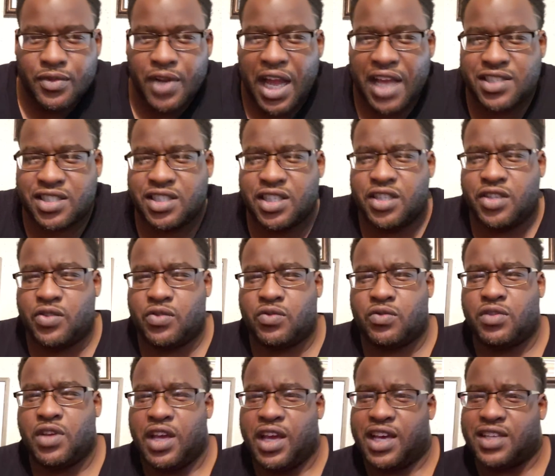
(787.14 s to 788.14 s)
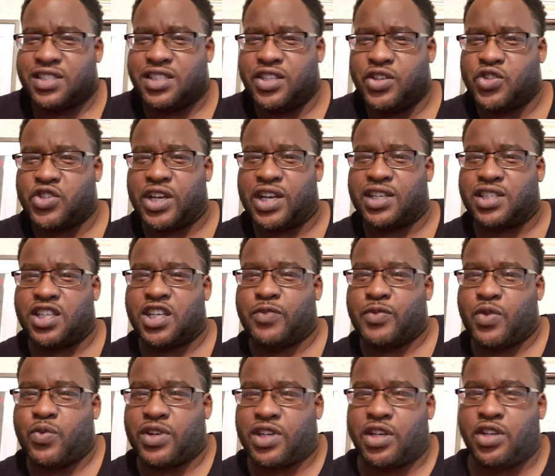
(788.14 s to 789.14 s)
I see you. I see you trying to tell
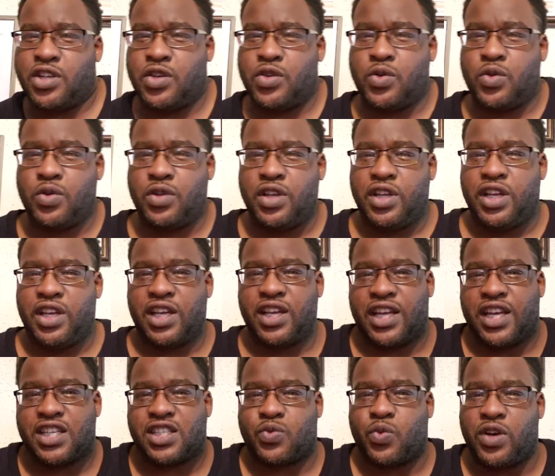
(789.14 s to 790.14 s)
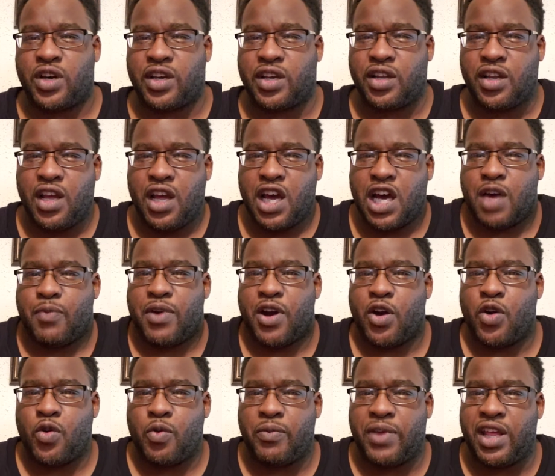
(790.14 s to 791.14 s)
me what to do. And guess what? I'm my
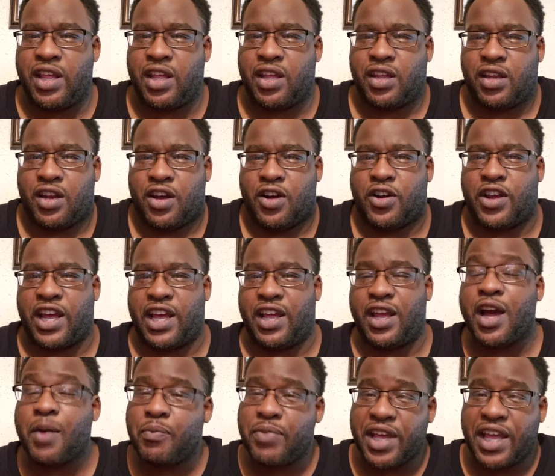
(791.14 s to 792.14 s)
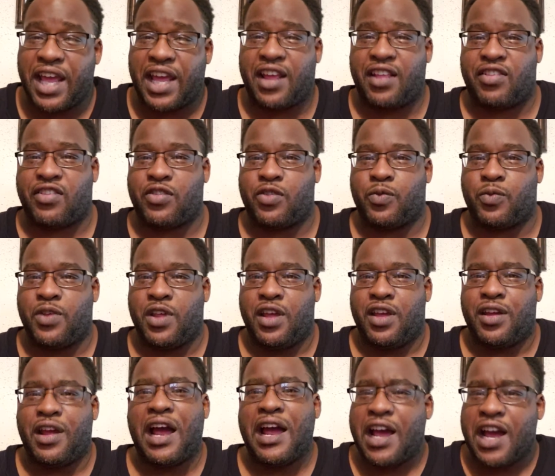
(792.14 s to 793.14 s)
own man, okay? I'm Big Handsome.
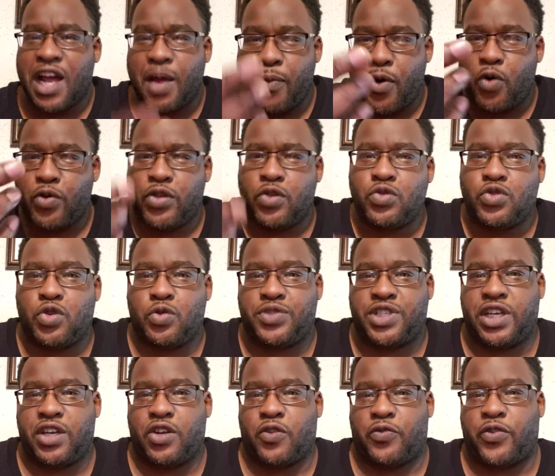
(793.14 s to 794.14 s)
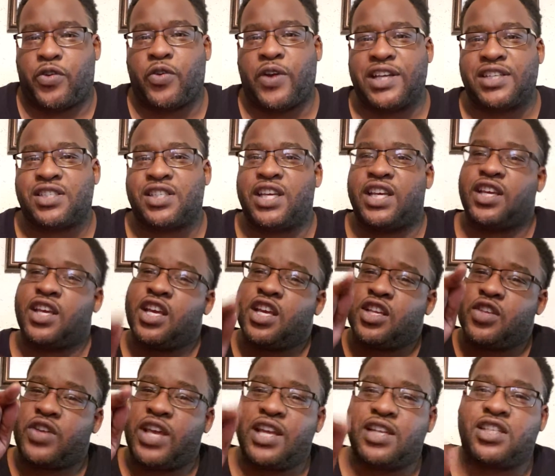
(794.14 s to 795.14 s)
I got my own YouTube channel, for Christ's sake.
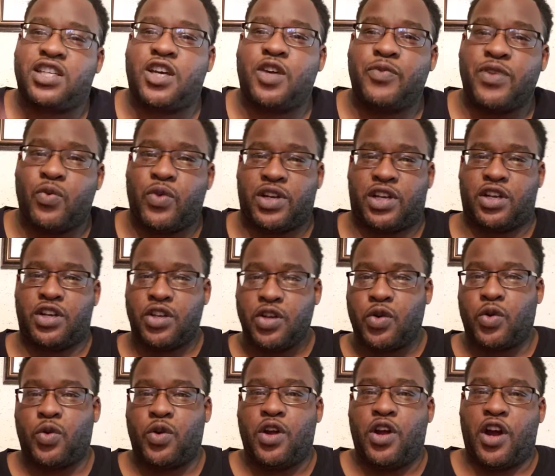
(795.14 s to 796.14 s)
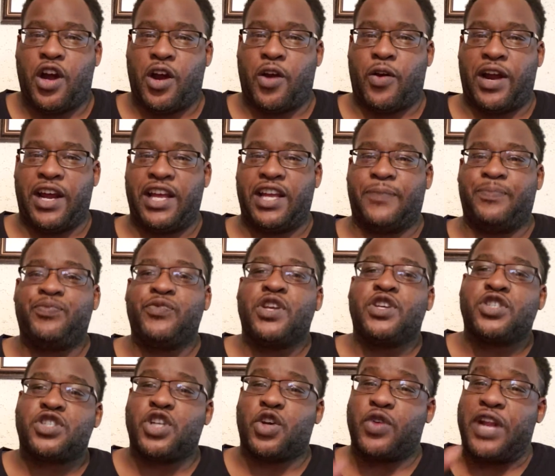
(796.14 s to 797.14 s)
You can't tell me what to do, all right?
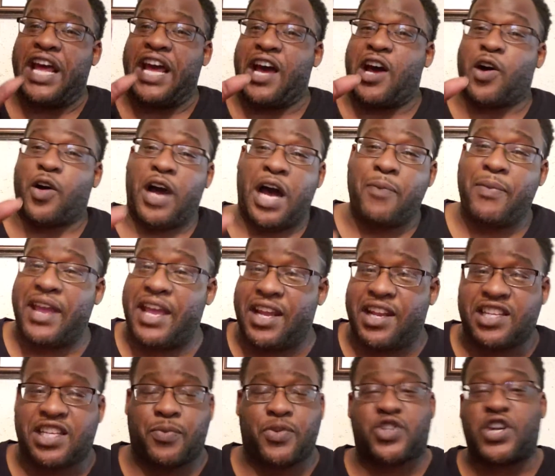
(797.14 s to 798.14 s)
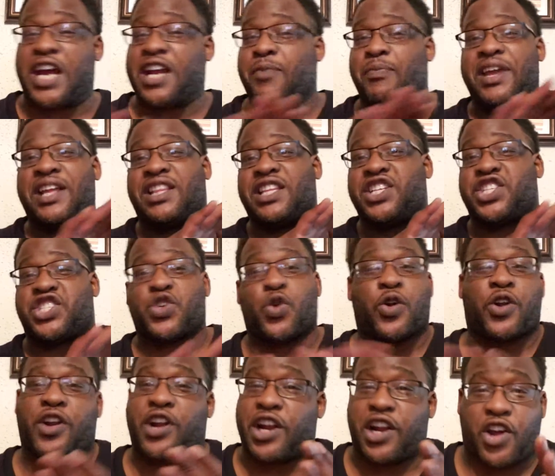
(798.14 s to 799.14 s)
So now, I'm going to end this. I'm going to try to make these
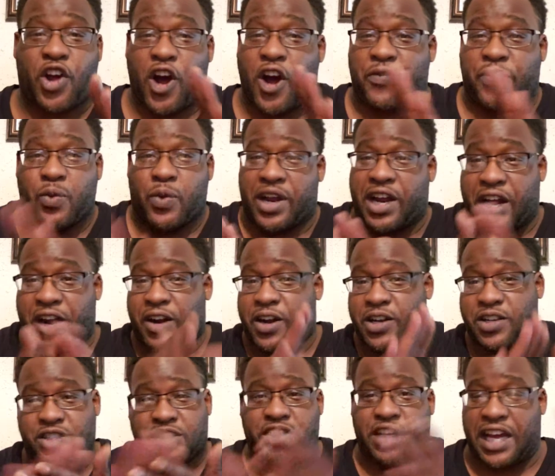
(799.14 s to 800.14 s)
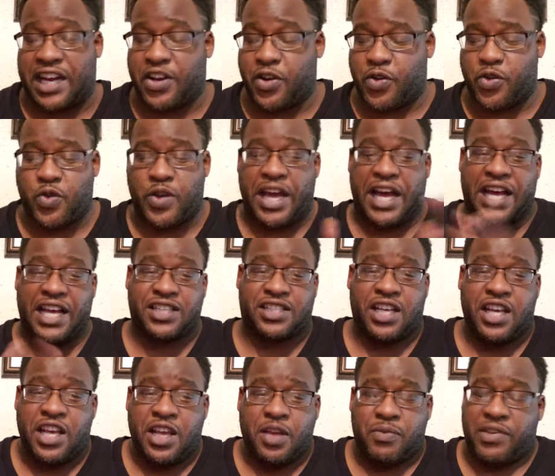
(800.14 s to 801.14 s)
shorter than the Coffee with Carters. I know you guys
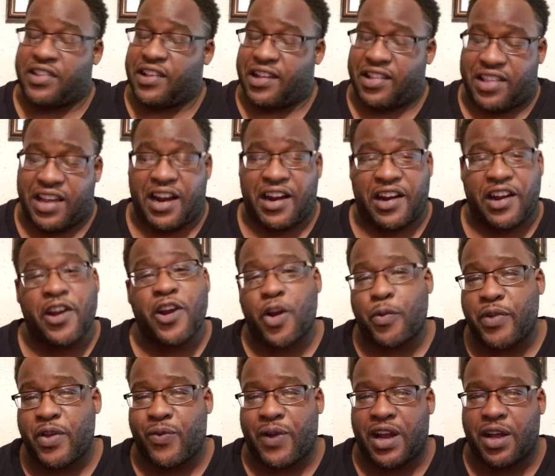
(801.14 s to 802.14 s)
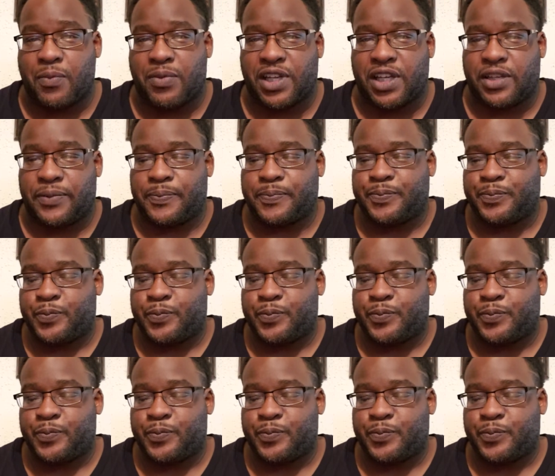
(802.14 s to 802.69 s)
be sick and tired of hearing me rambling.